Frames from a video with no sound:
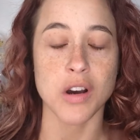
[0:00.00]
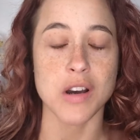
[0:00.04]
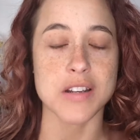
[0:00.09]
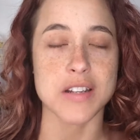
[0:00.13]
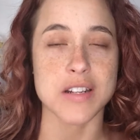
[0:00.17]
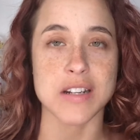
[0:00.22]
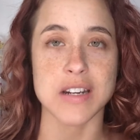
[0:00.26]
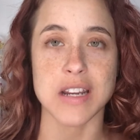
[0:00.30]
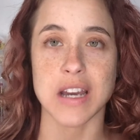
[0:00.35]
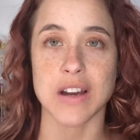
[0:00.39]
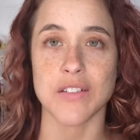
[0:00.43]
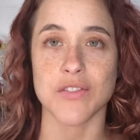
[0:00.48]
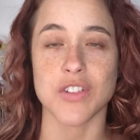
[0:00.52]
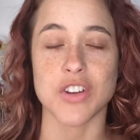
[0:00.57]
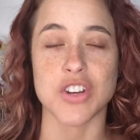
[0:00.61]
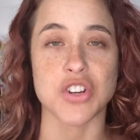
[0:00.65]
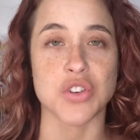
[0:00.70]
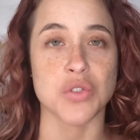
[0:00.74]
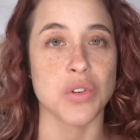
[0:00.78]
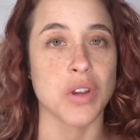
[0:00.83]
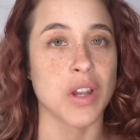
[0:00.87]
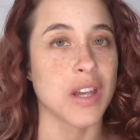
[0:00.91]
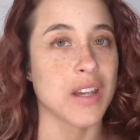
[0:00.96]
I didn't have to
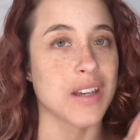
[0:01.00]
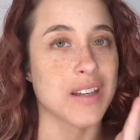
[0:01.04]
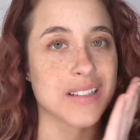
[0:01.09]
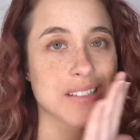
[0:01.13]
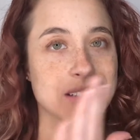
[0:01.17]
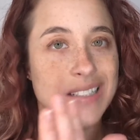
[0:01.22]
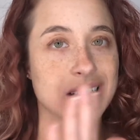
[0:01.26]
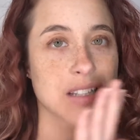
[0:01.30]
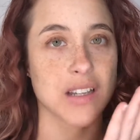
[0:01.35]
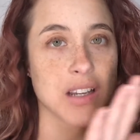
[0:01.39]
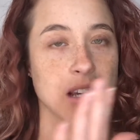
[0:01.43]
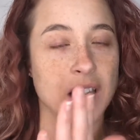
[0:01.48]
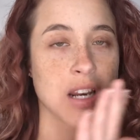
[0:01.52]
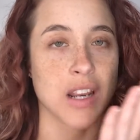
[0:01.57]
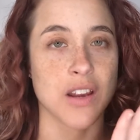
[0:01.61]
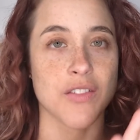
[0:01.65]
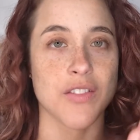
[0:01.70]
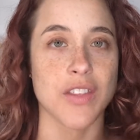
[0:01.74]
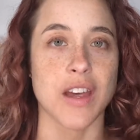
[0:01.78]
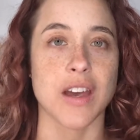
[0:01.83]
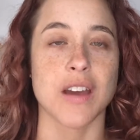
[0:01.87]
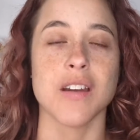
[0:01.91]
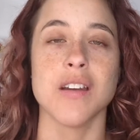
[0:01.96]
do like any
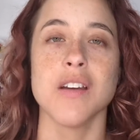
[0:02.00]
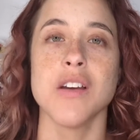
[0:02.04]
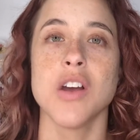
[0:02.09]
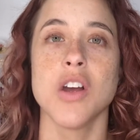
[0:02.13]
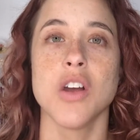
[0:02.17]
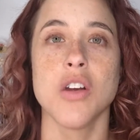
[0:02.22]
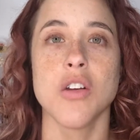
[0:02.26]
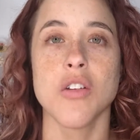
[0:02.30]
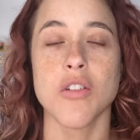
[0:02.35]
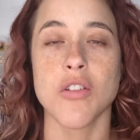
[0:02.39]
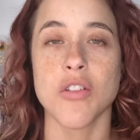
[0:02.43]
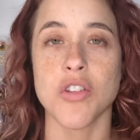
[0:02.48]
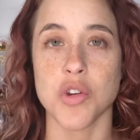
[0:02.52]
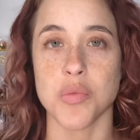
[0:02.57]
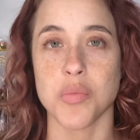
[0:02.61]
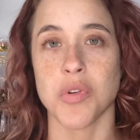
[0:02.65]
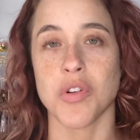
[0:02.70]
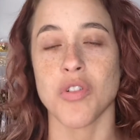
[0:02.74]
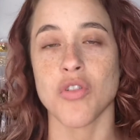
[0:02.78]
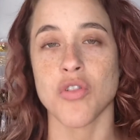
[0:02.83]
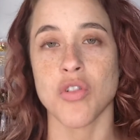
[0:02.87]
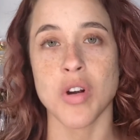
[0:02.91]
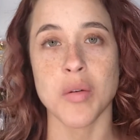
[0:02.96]
of that
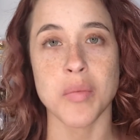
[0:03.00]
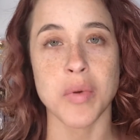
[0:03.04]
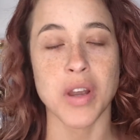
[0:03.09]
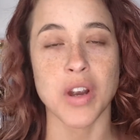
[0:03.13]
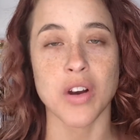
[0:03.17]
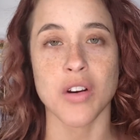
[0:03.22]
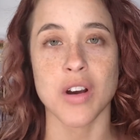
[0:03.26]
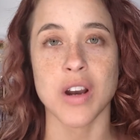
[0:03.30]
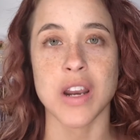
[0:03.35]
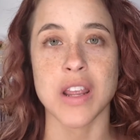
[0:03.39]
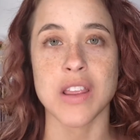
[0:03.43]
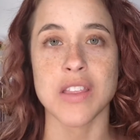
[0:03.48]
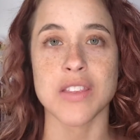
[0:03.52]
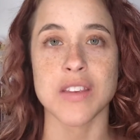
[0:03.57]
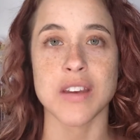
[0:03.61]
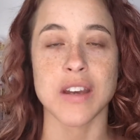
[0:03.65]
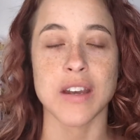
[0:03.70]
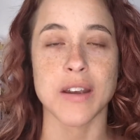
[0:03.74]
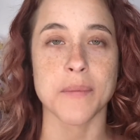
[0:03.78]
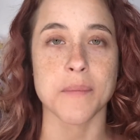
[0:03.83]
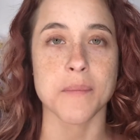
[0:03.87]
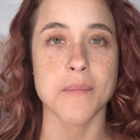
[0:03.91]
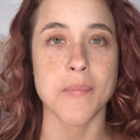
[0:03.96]
super scrubbing or
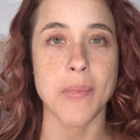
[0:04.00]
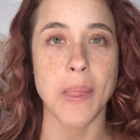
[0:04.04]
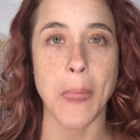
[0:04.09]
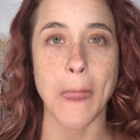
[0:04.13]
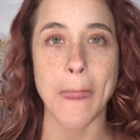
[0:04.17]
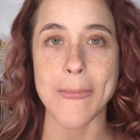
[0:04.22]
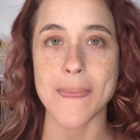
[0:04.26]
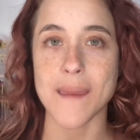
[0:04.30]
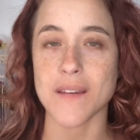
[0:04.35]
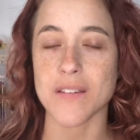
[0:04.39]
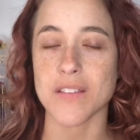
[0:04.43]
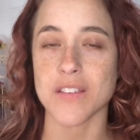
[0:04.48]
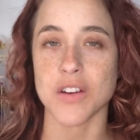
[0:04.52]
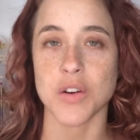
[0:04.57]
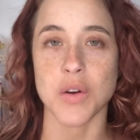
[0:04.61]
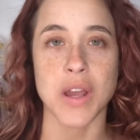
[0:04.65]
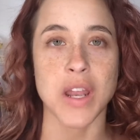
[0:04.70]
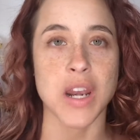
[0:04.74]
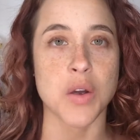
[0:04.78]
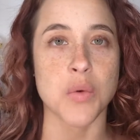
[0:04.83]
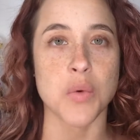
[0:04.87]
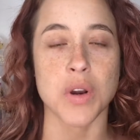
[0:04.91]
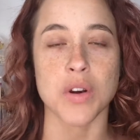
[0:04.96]
anything. So
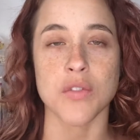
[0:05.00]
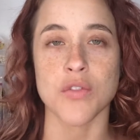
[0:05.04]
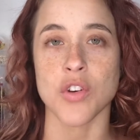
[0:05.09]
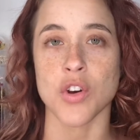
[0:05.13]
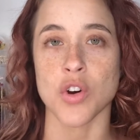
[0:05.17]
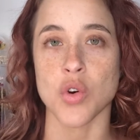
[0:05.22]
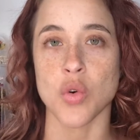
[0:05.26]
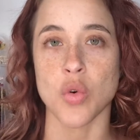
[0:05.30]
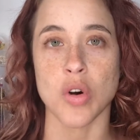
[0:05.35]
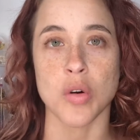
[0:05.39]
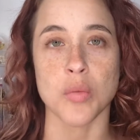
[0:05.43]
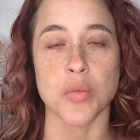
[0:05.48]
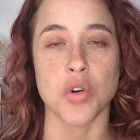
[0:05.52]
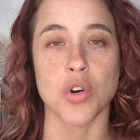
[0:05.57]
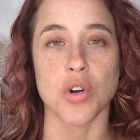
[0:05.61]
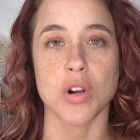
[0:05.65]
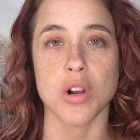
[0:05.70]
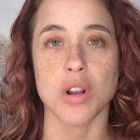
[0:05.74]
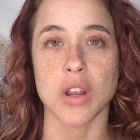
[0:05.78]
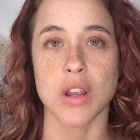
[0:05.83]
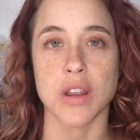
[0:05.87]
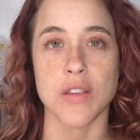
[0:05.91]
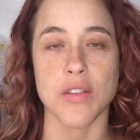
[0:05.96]
any one of your
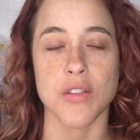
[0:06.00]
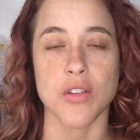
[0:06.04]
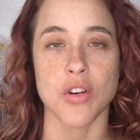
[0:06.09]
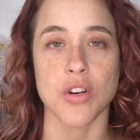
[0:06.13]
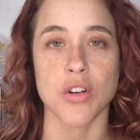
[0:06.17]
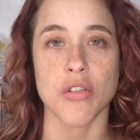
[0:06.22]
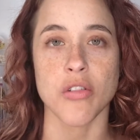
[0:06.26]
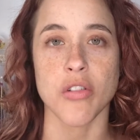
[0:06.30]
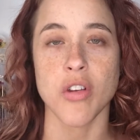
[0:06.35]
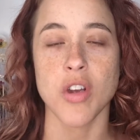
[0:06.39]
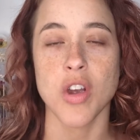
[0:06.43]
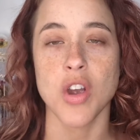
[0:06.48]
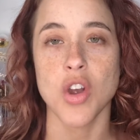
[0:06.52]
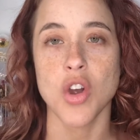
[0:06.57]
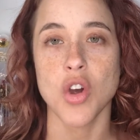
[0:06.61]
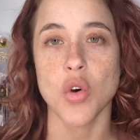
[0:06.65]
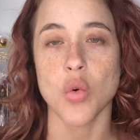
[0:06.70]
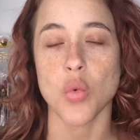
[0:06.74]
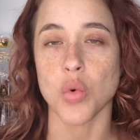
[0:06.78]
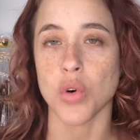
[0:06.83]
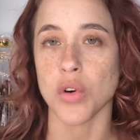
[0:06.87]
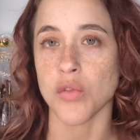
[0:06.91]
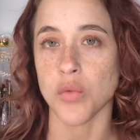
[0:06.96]
normal cleansers
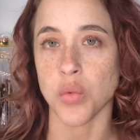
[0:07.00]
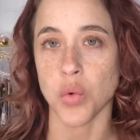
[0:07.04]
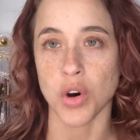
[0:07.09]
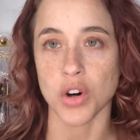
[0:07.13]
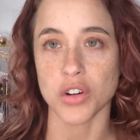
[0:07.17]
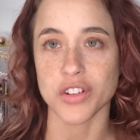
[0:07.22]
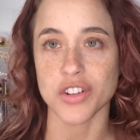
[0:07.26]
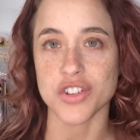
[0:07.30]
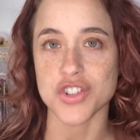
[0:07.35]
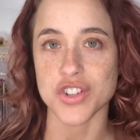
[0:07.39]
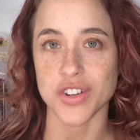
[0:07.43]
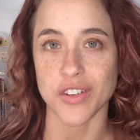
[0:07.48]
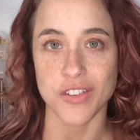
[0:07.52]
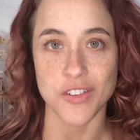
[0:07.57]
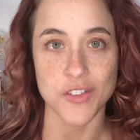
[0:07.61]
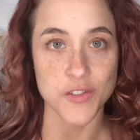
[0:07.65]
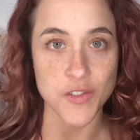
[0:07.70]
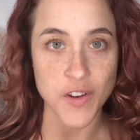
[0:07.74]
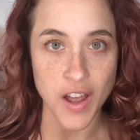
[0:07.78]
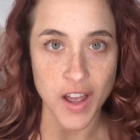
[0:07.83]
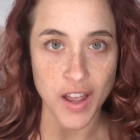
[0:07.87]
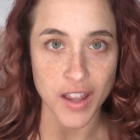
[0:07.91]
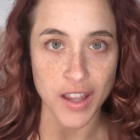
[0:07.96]
would have worked just
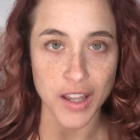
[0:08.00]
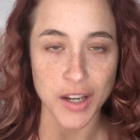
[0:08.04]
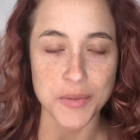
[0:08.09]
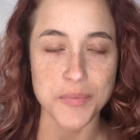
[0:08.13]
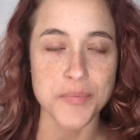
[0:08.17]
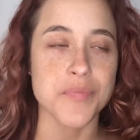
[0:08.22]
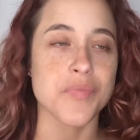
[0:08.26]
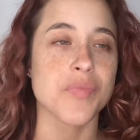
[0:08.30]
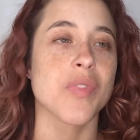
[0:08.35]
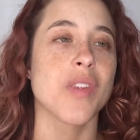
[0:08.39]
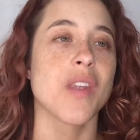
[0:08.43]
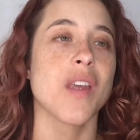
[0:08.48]
fine.